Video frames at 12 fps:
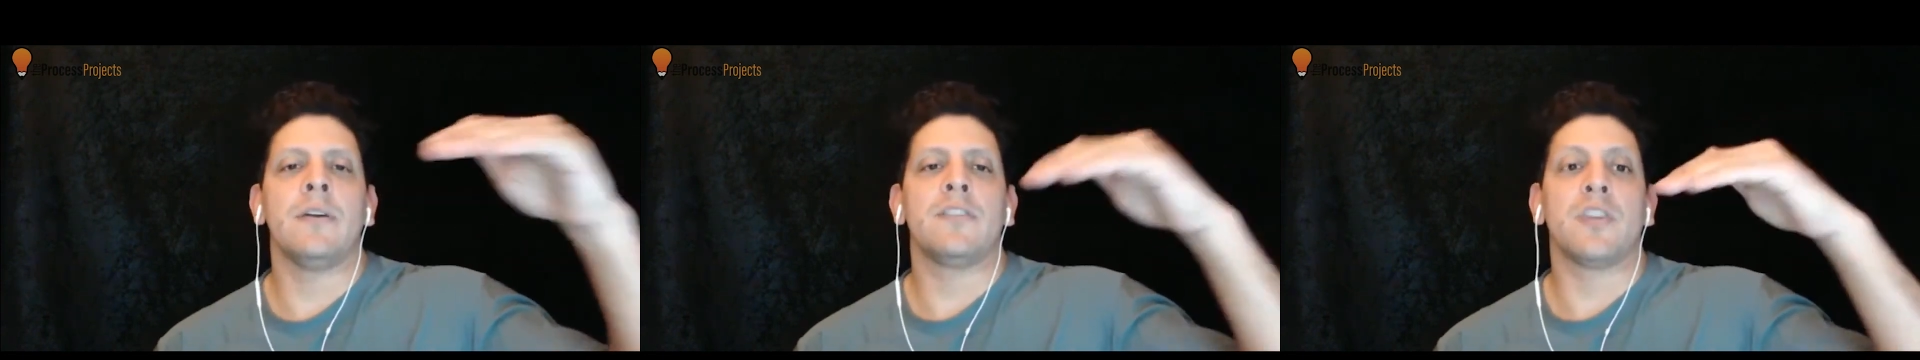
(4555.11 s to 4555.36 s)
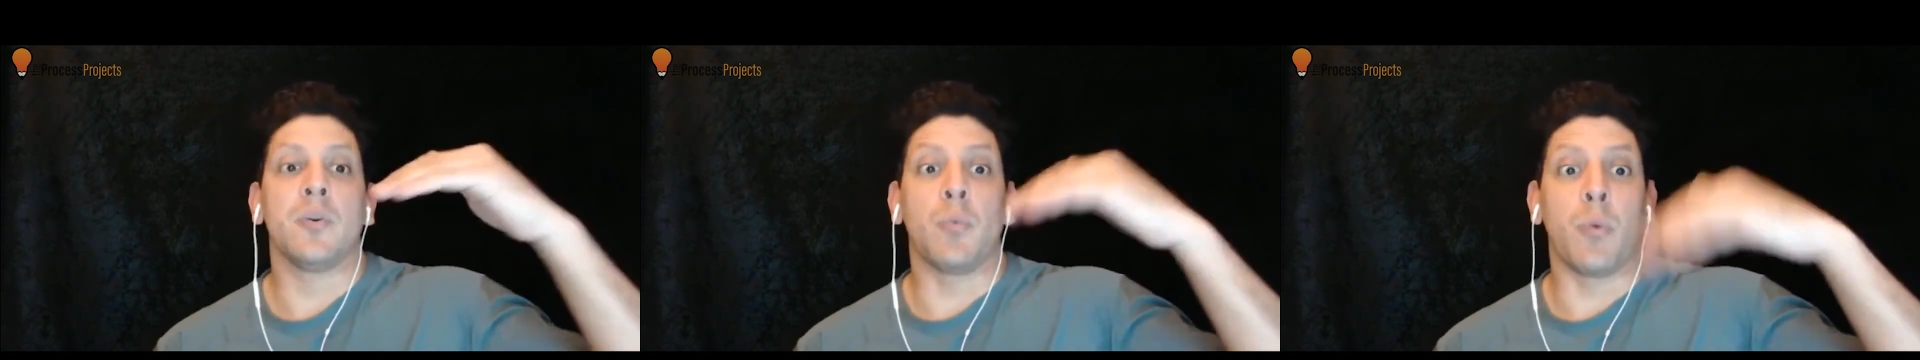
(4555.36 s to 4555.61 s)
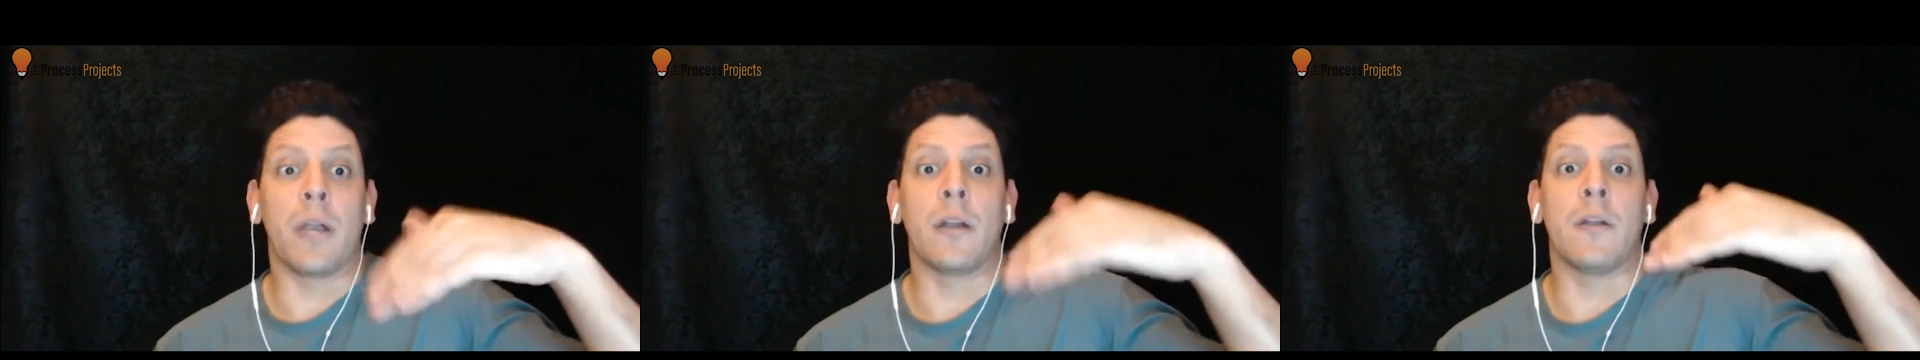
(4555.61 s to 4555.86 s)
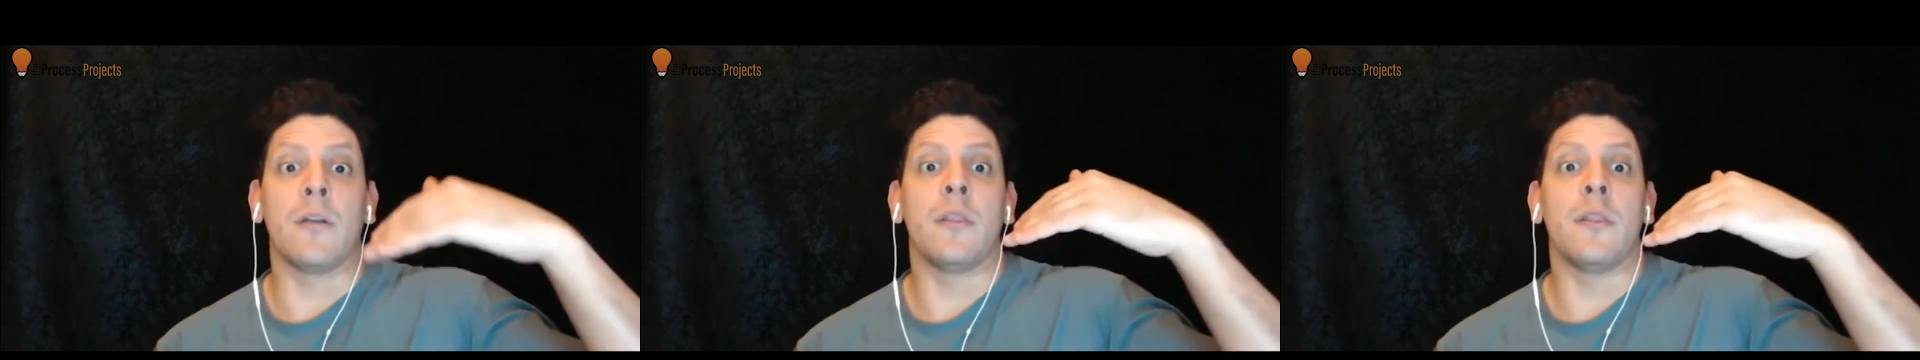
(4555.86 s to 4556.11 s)
to where
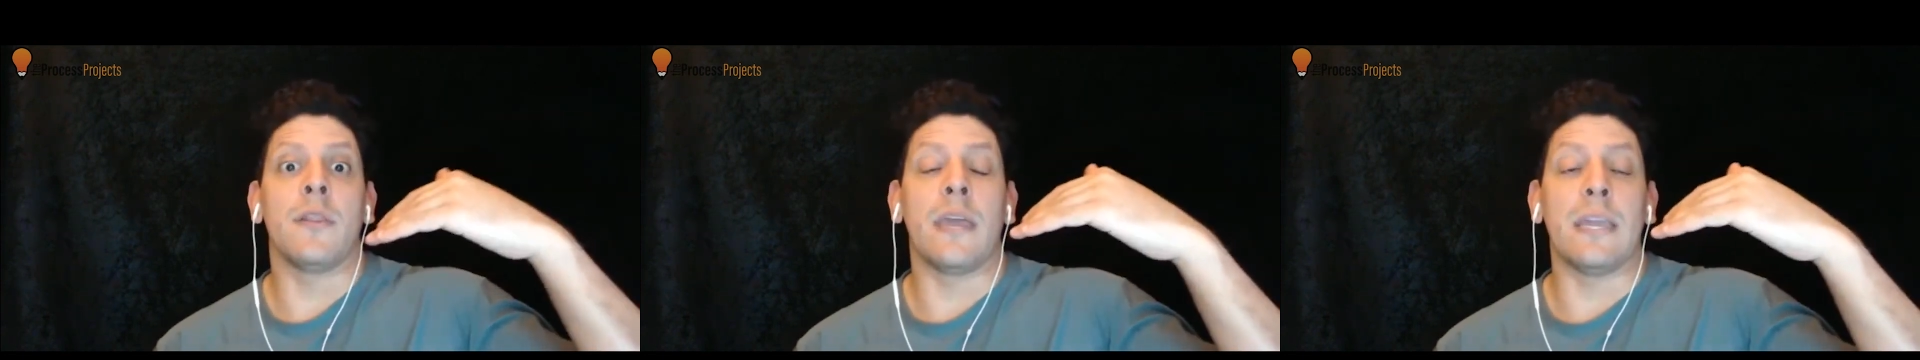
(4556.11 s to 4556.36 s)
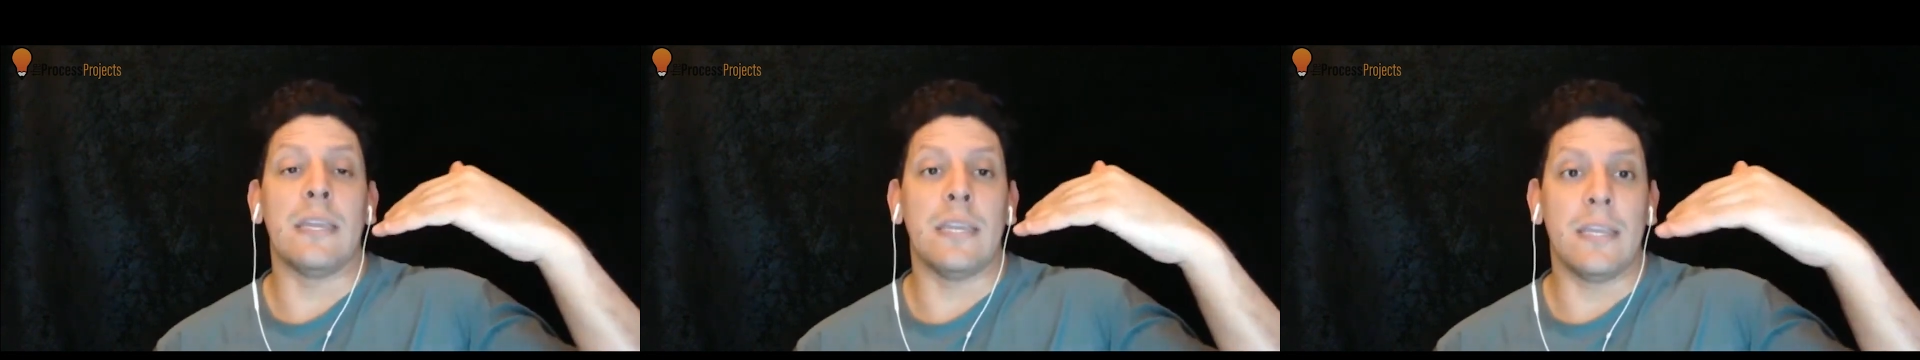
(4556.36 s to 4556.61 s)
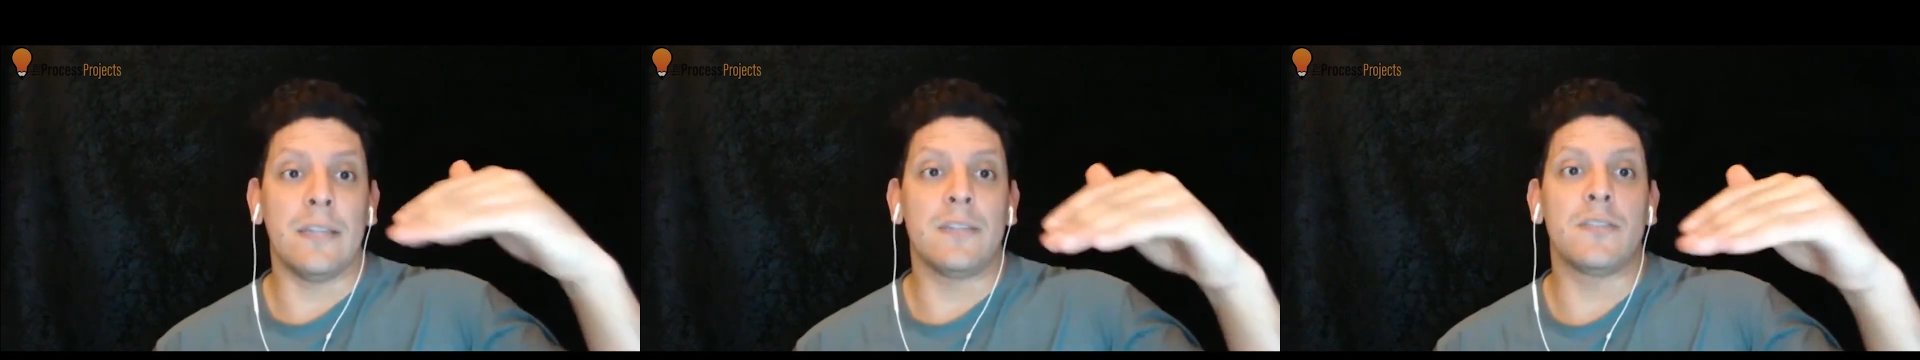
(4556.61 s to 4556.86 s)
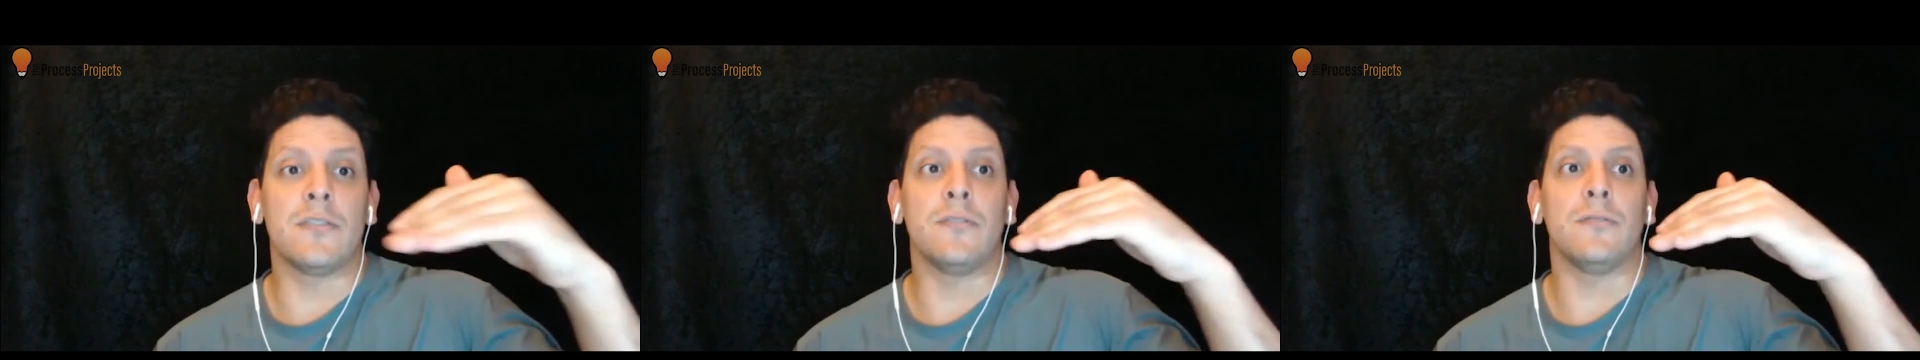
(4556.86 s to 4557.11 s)
they need
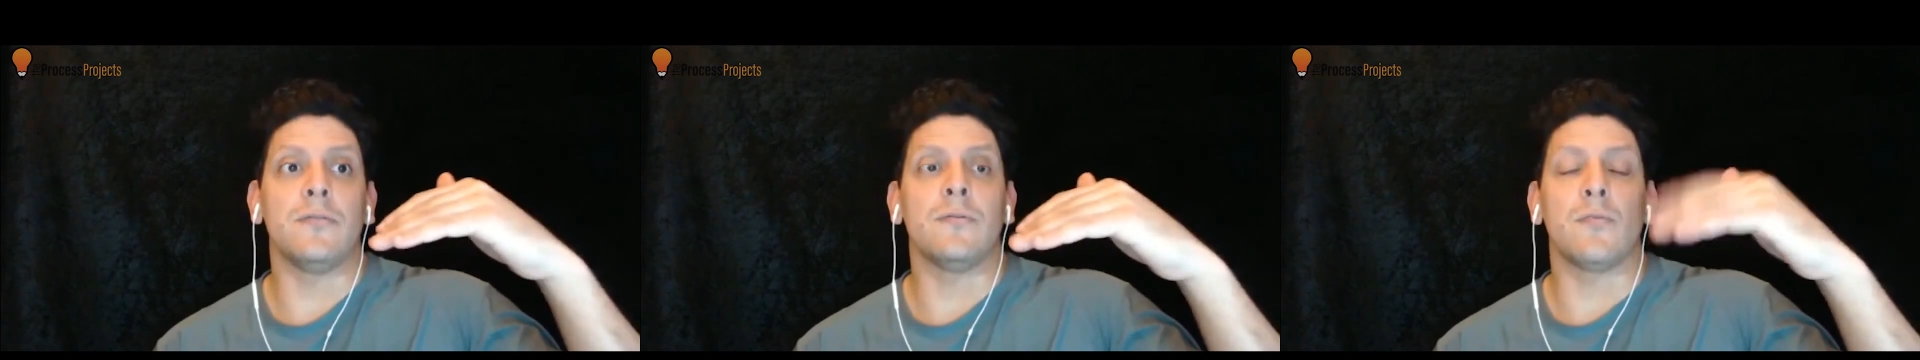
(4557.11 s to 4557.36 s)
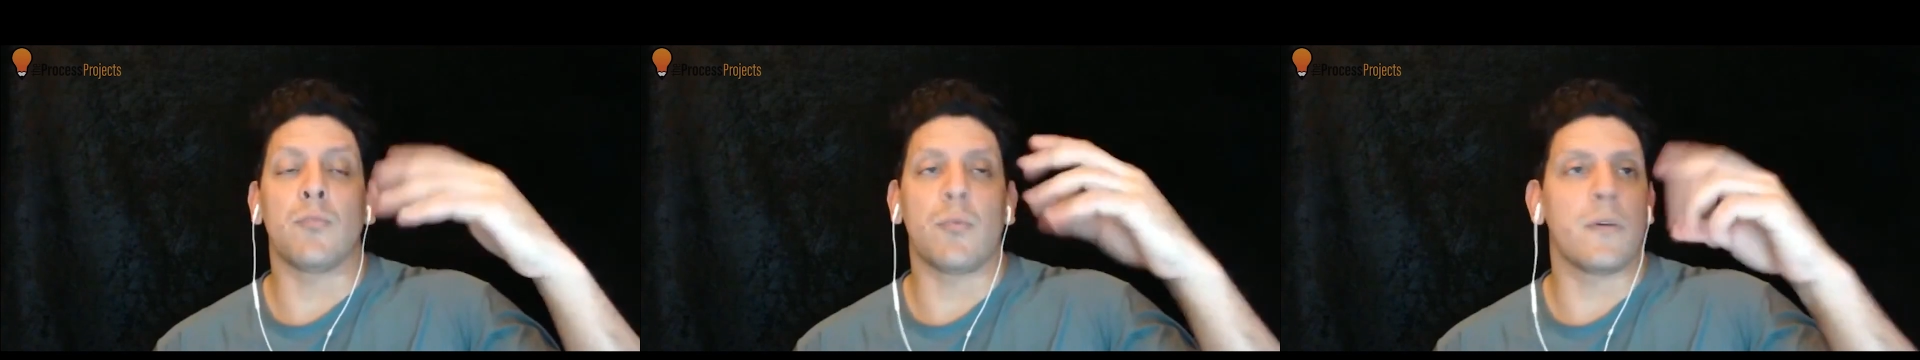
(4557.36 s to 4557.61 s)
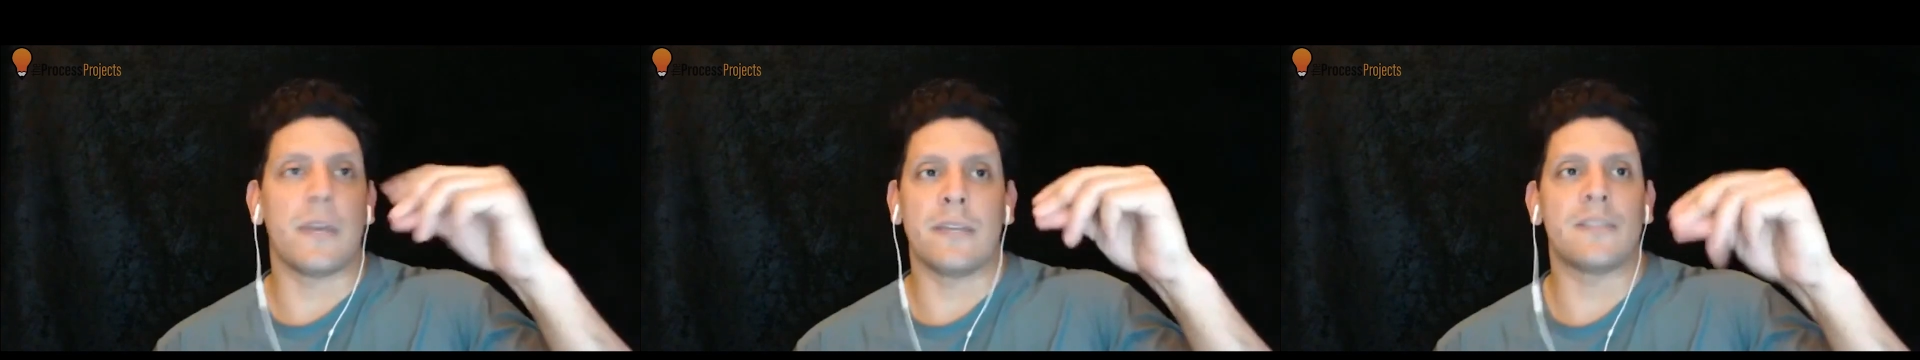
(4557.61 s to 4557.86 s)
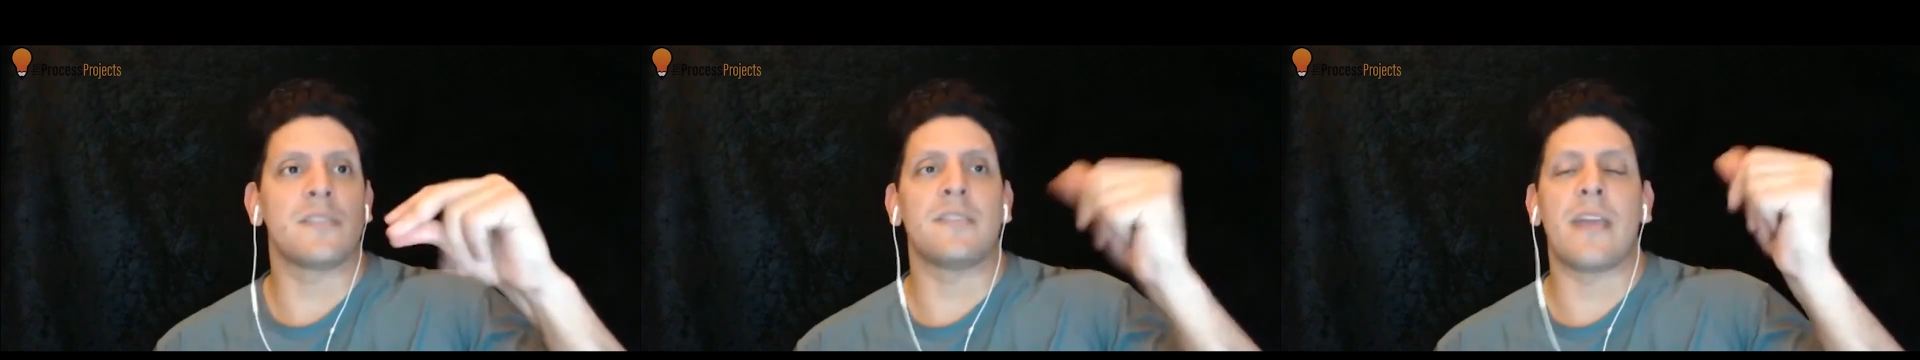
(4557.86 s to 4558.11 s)
to where they
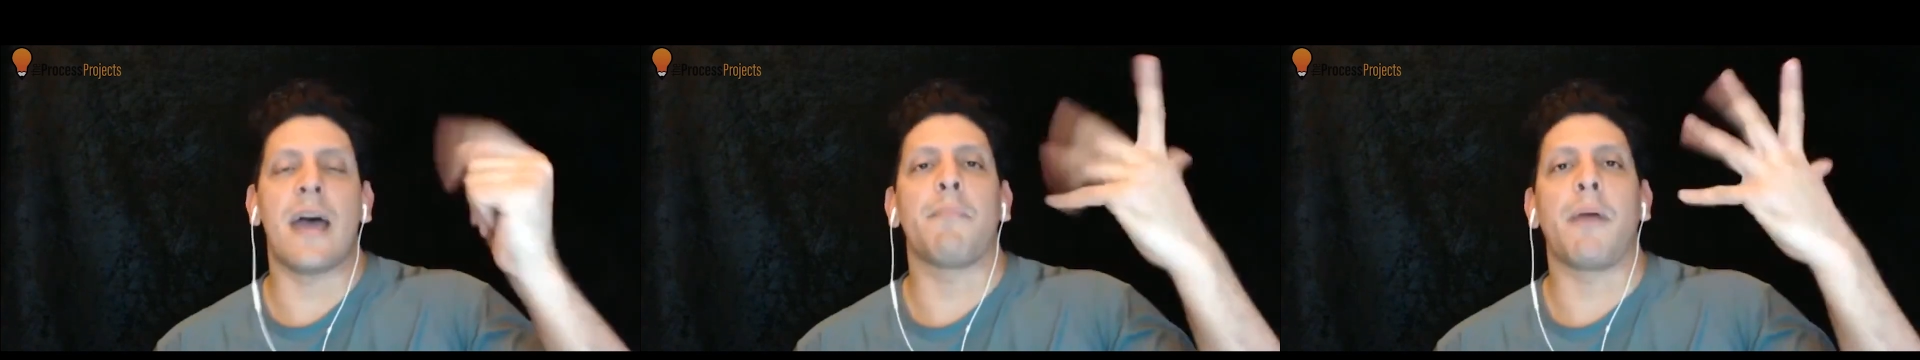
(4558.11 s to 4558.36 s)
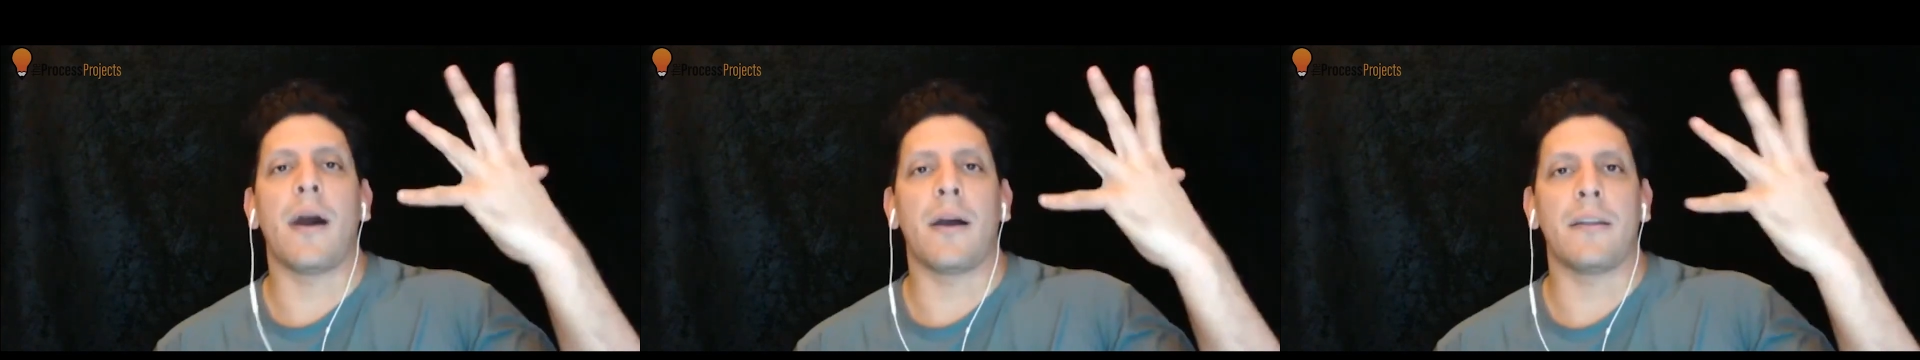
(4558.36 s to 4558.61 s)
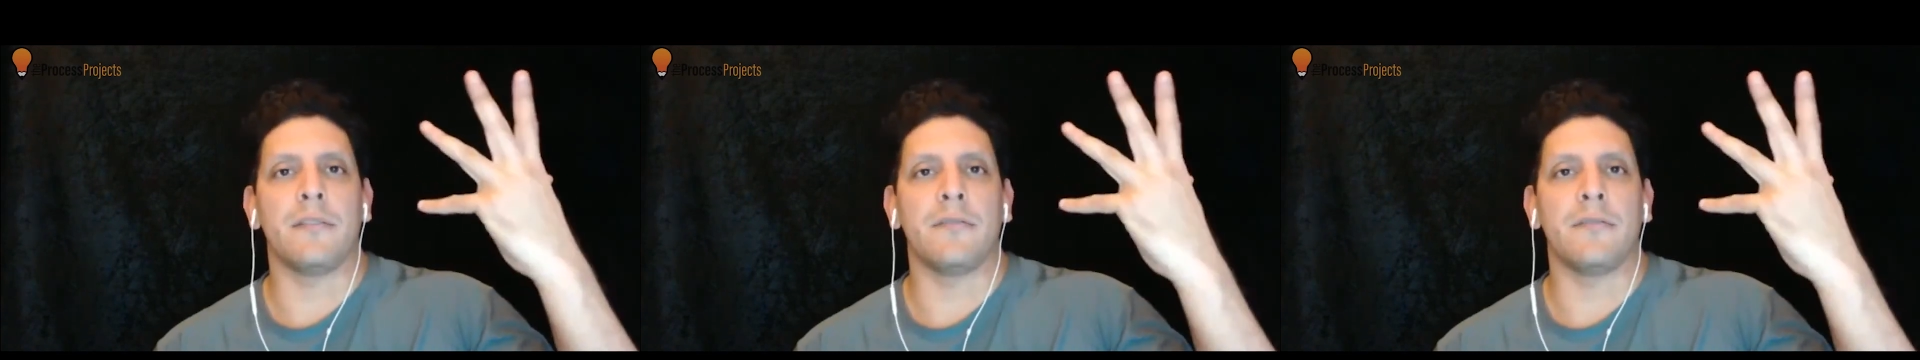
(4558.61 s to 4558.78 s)
snap out of